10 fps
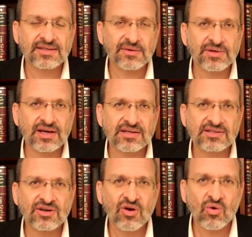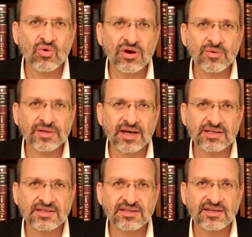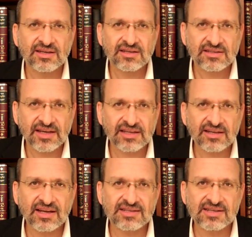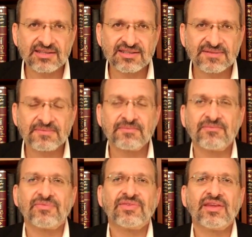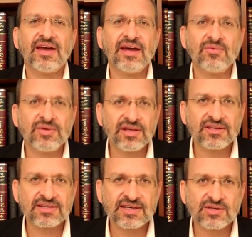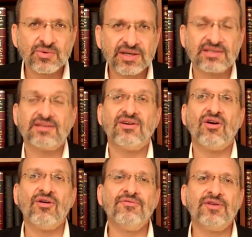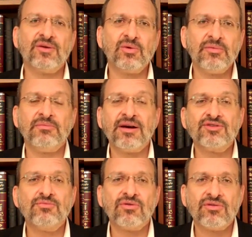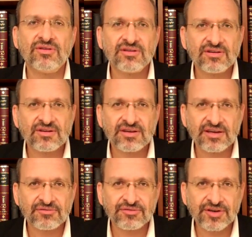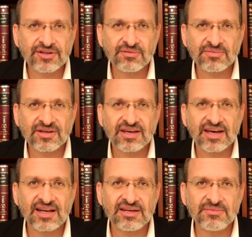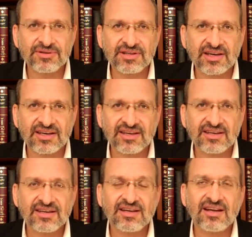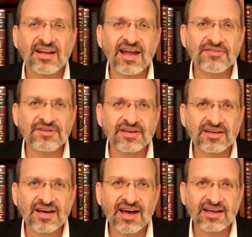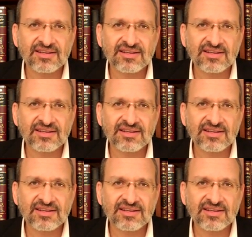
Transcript: stay with us, walk with us, take the lessons, and within six weeks, hopefully, we'll be much more in freedom and liberty, loving